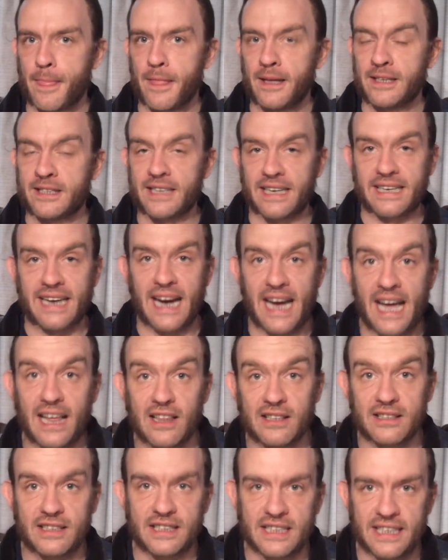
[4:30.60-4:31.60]

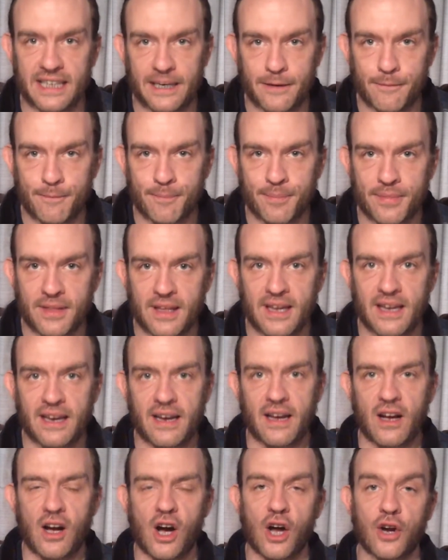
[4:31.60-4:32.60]
psychology
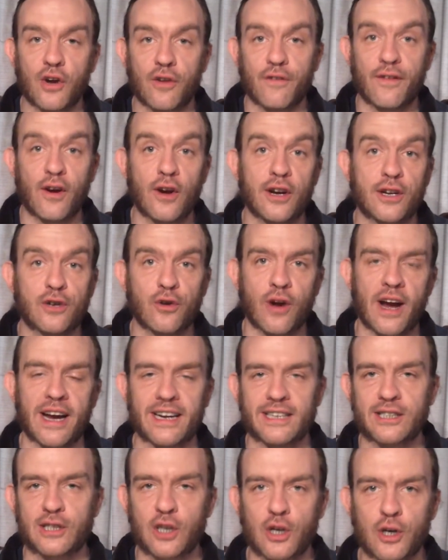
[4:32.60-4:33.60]
under very trying
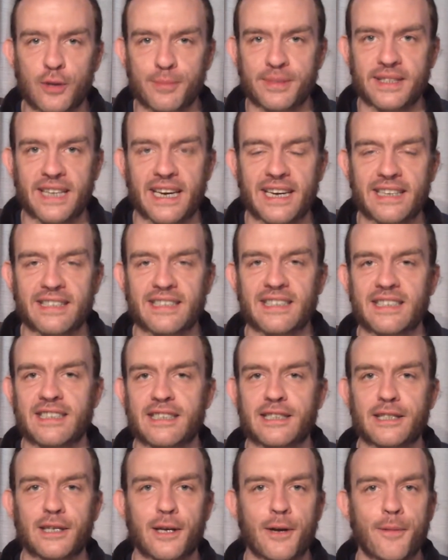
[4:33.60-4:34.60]
circumstances,
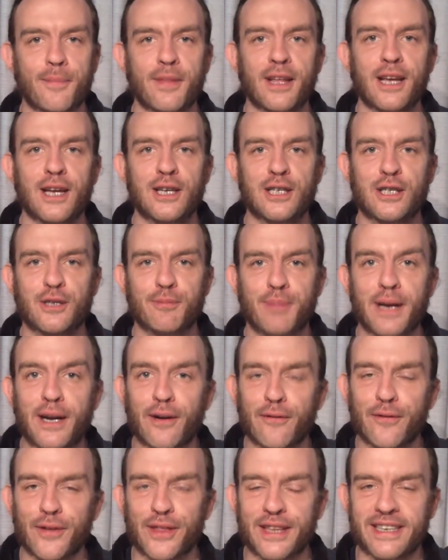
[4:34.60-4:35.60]
Speaker
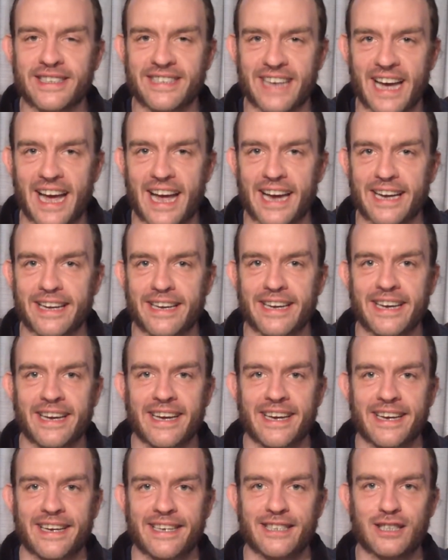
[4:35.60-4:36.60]
for the Dead
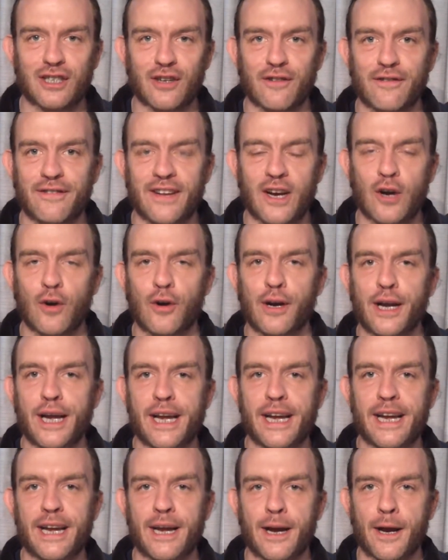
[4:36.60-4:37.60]
is a
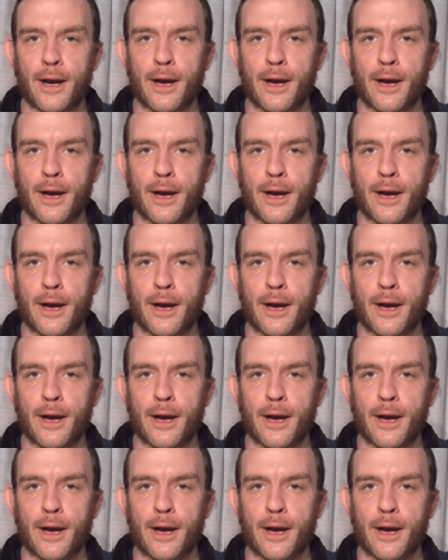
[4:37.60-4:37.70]
very